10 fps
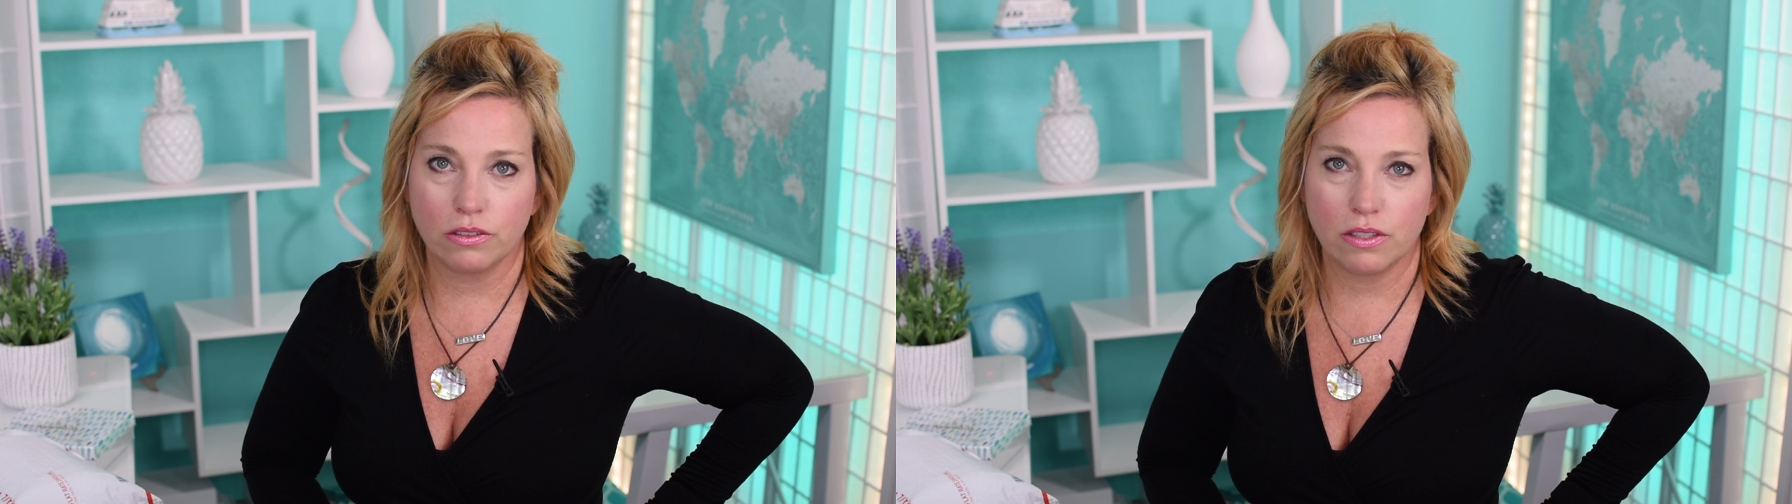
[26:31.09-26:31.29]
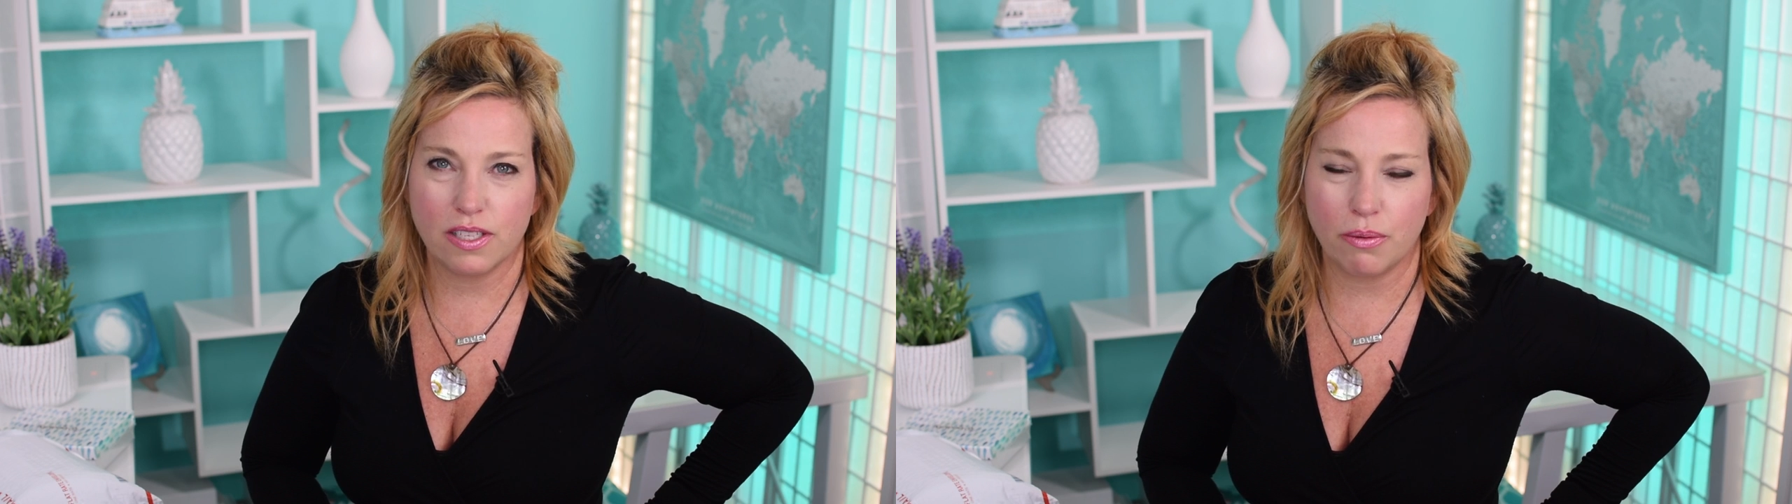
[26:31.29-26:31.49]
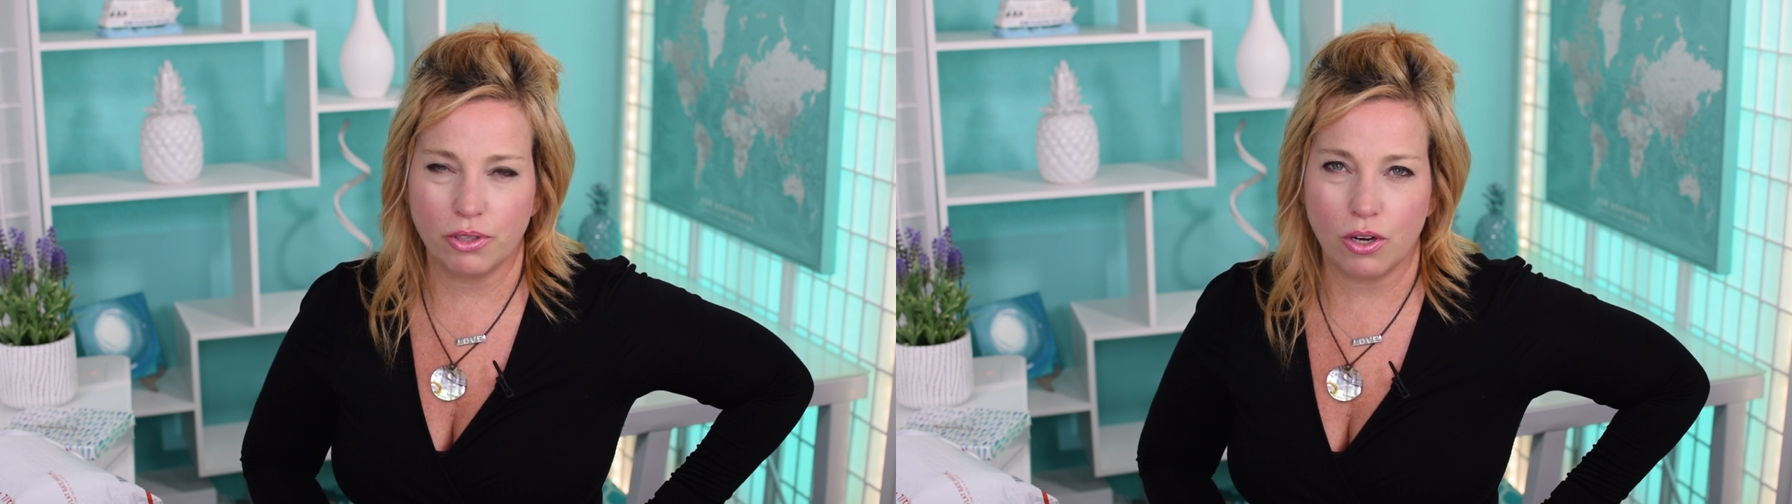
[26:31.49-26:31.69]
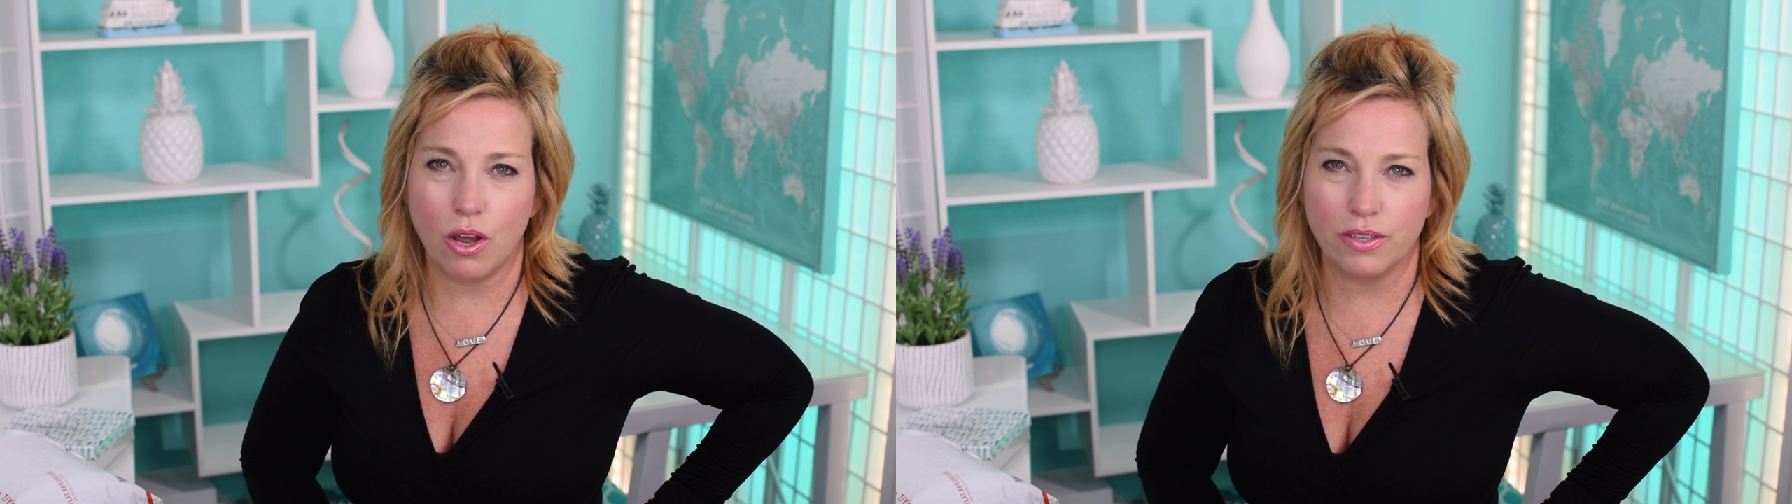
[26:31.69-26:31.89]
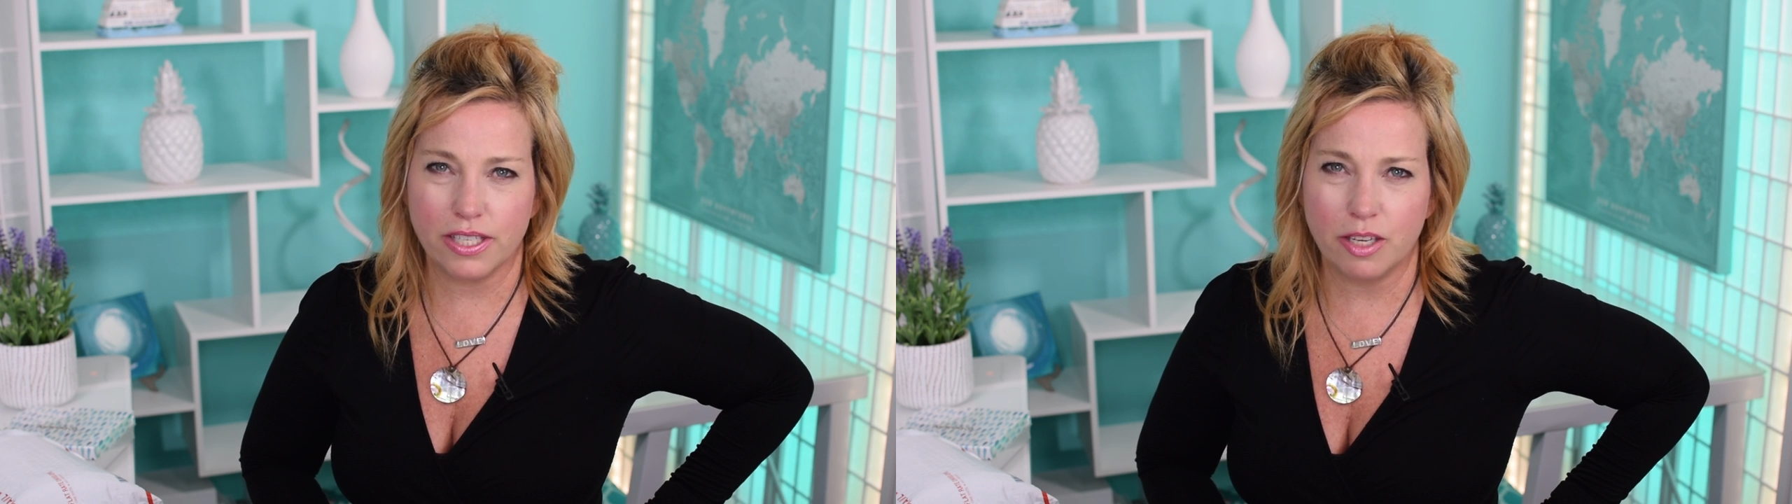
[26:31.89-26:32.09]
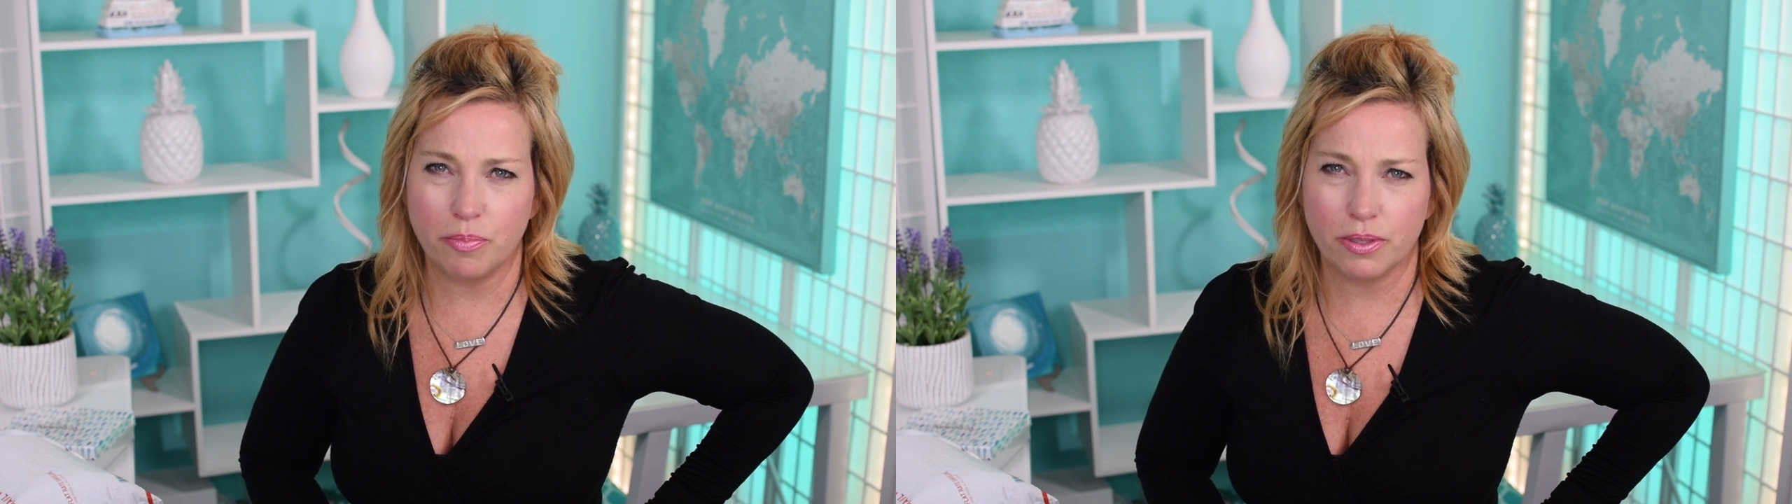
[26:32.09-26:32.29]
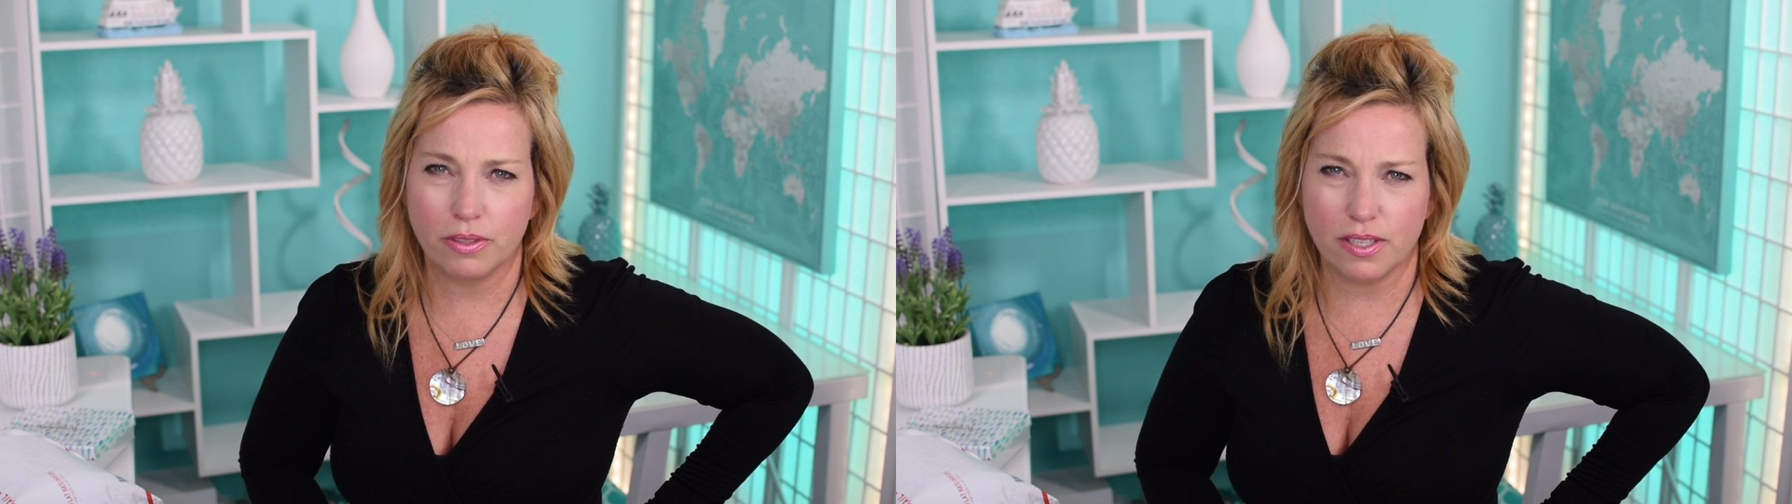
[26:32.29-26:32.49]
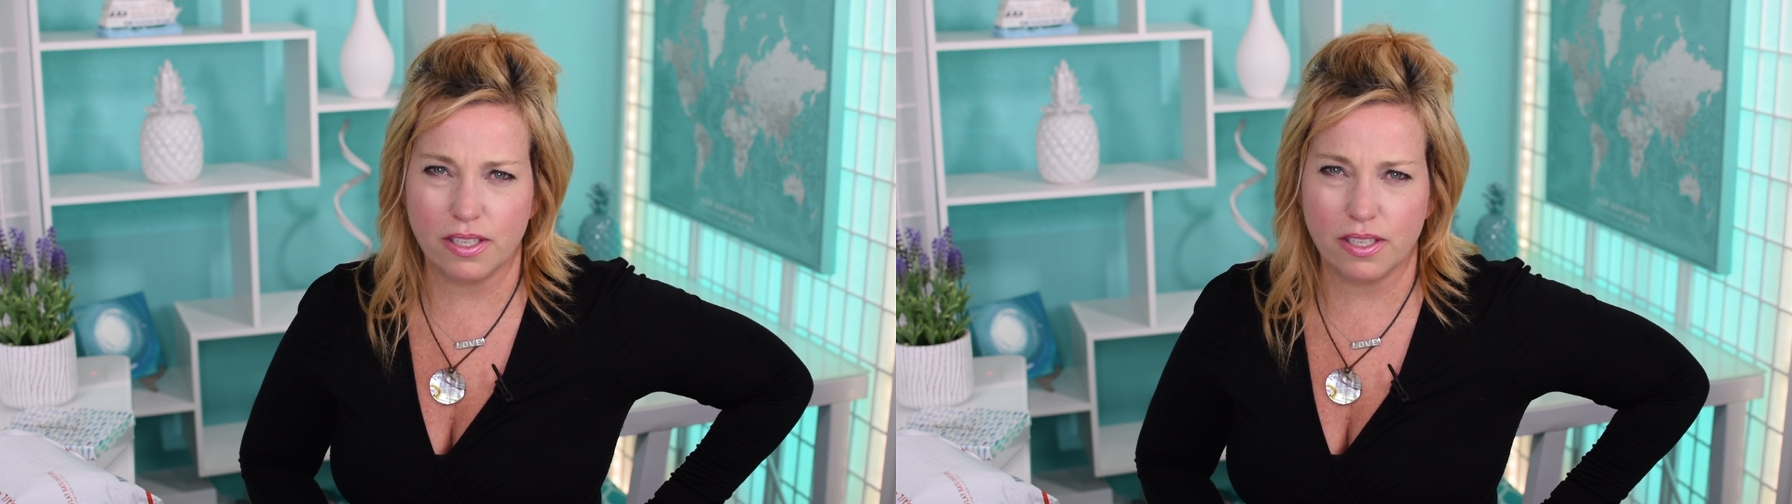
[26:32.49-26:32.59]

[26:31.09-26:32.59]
Is that what they're called, dip? Is